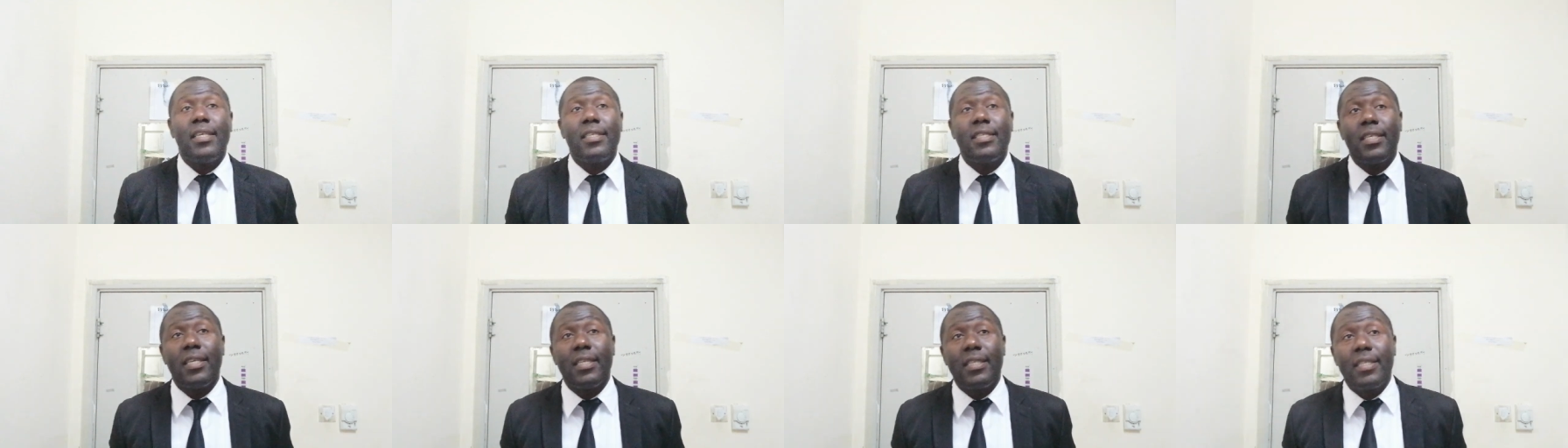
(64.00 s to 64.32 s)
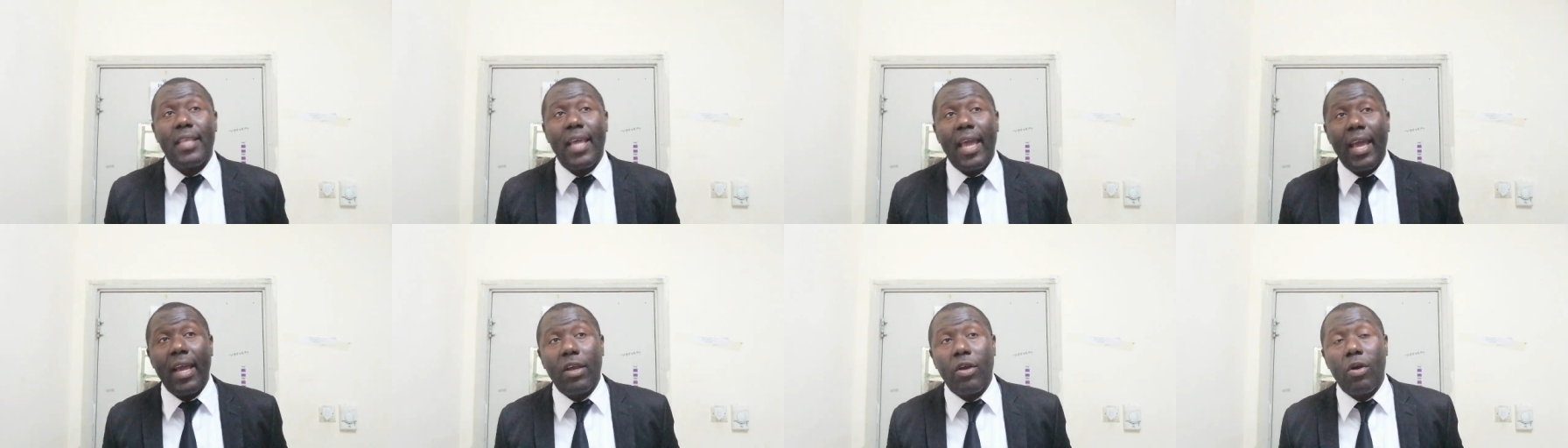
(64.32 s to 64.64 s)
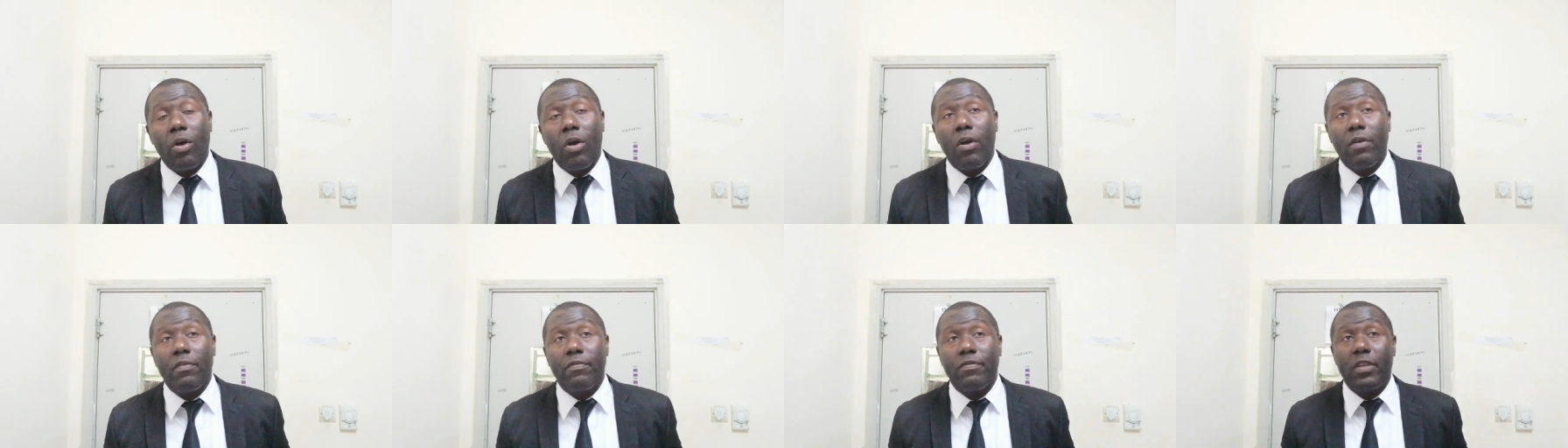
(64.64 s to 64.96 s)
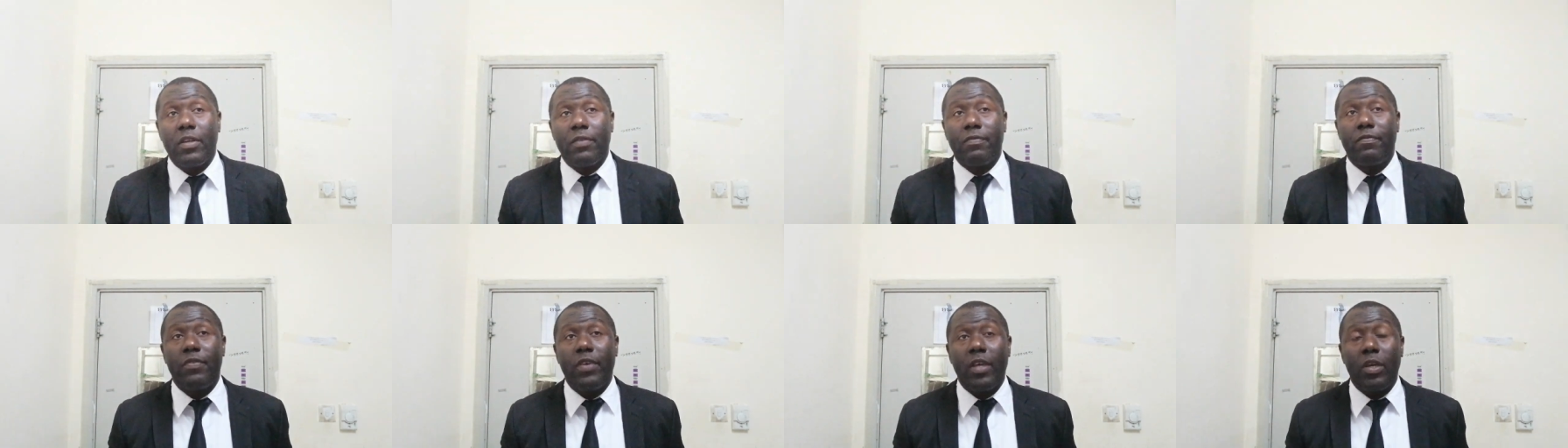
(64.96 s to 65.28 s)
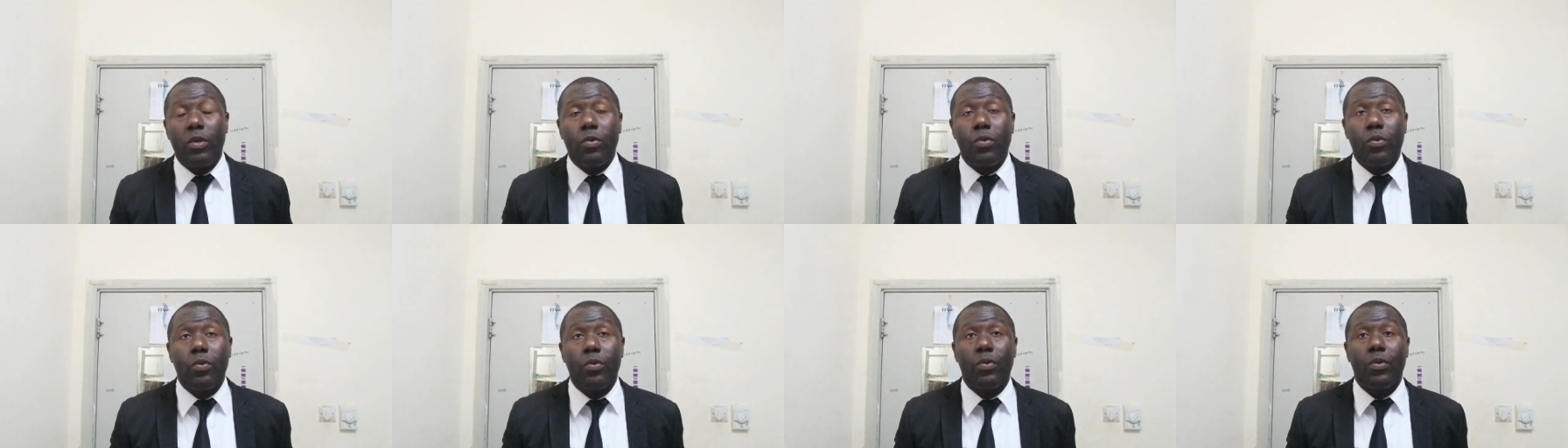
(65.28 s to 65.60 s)
is the deck of the
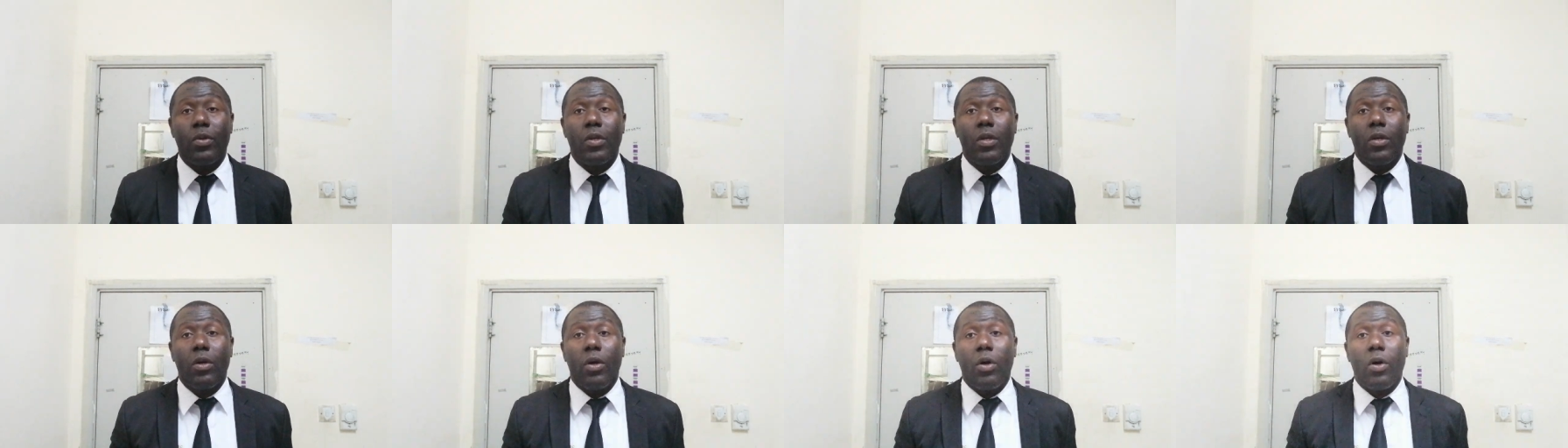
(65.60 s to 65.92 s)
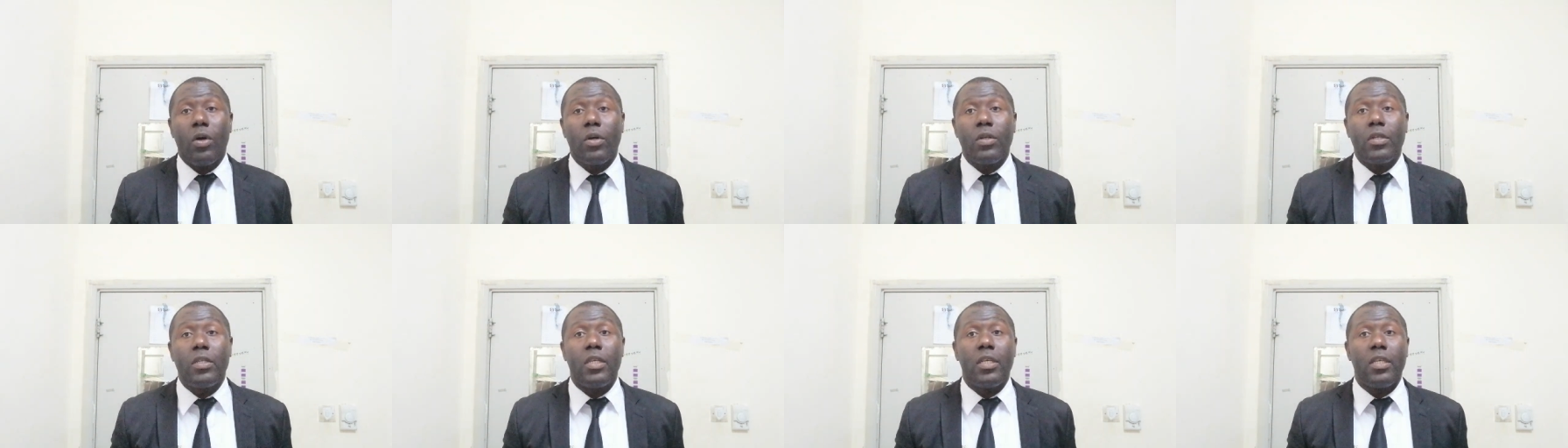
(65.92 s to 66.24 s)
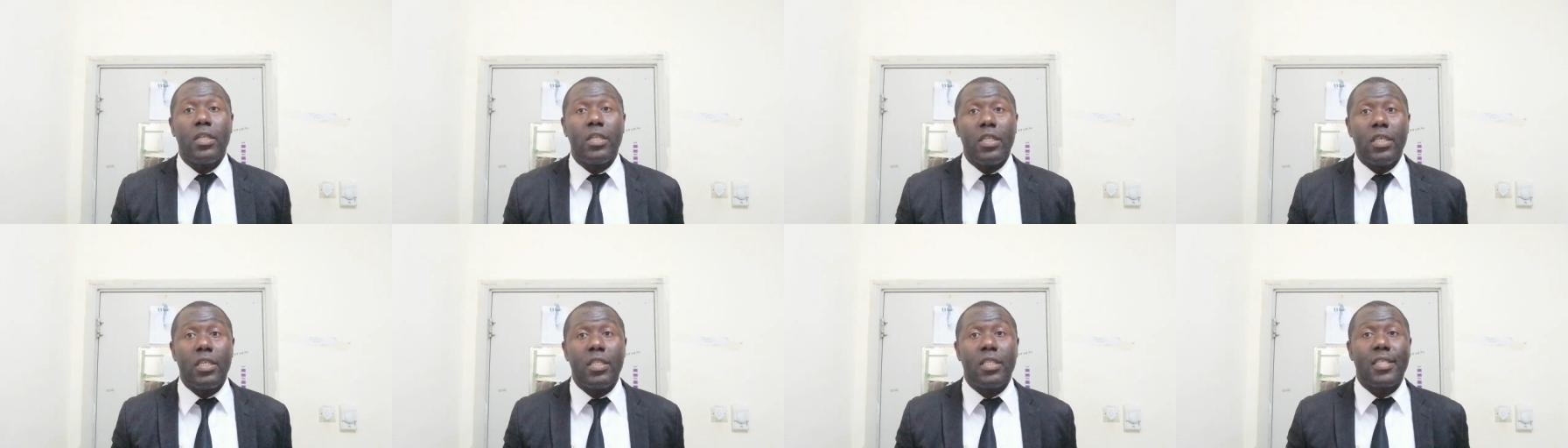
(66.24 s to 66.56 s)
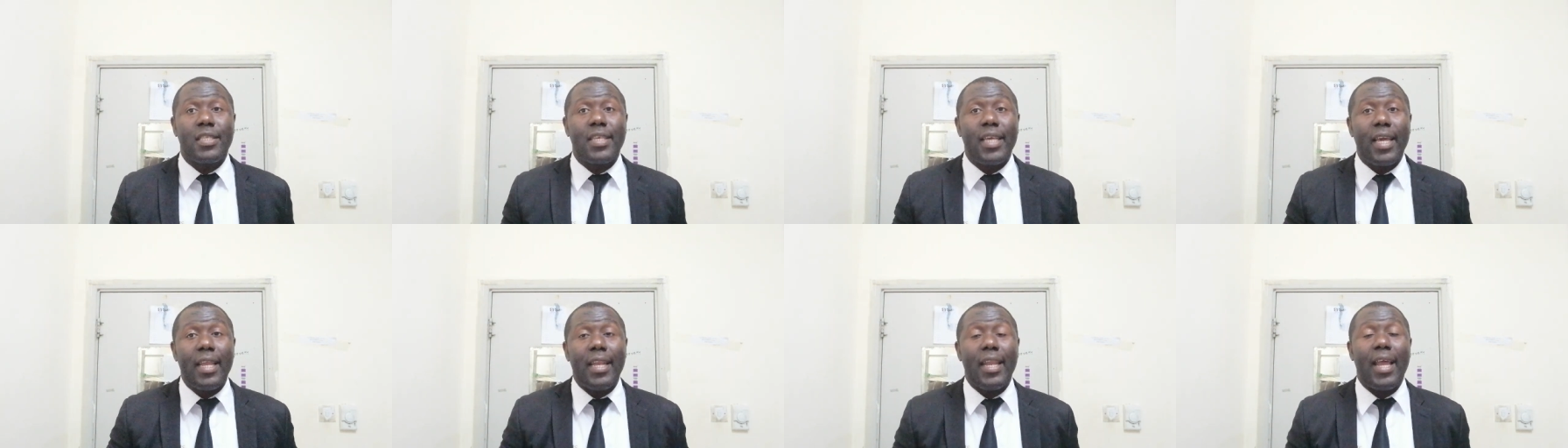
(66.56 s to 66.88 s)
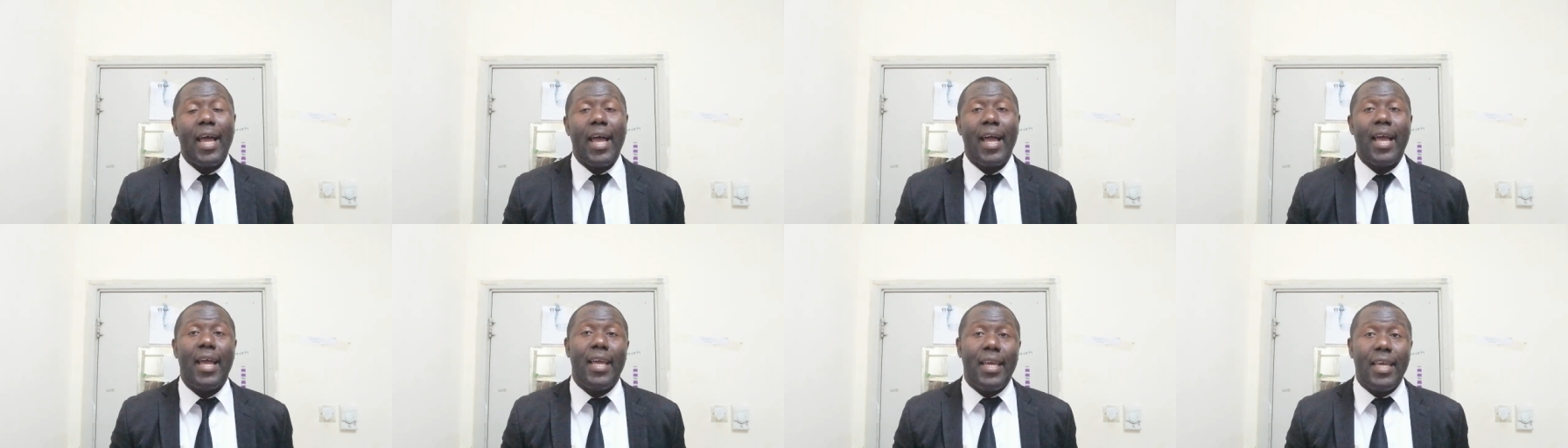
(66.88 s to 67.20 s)
vehicle or the
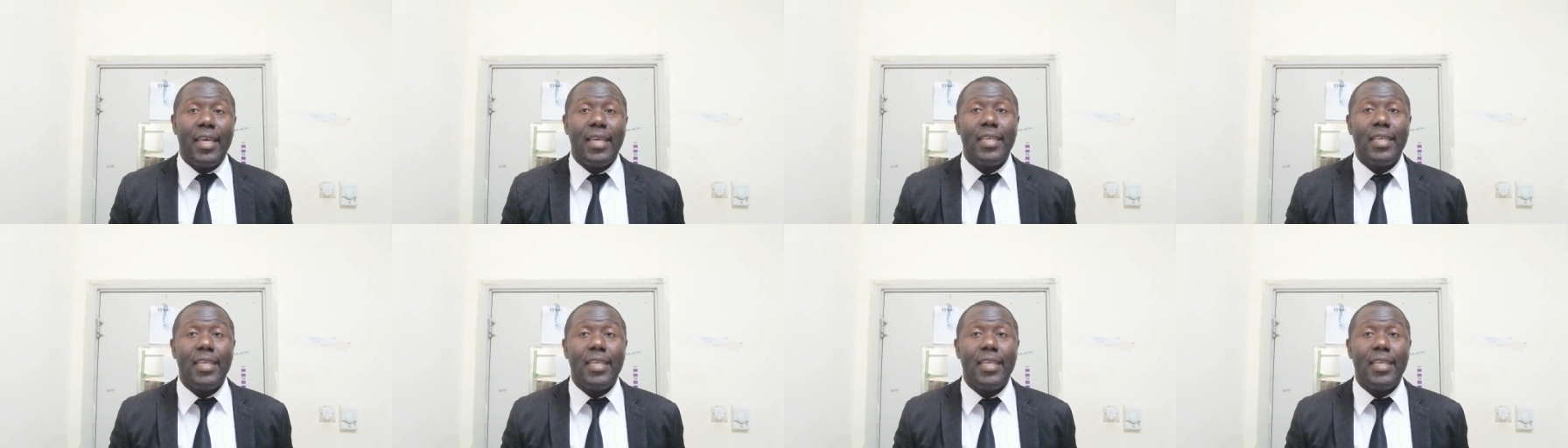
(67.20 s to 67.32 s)
trailer,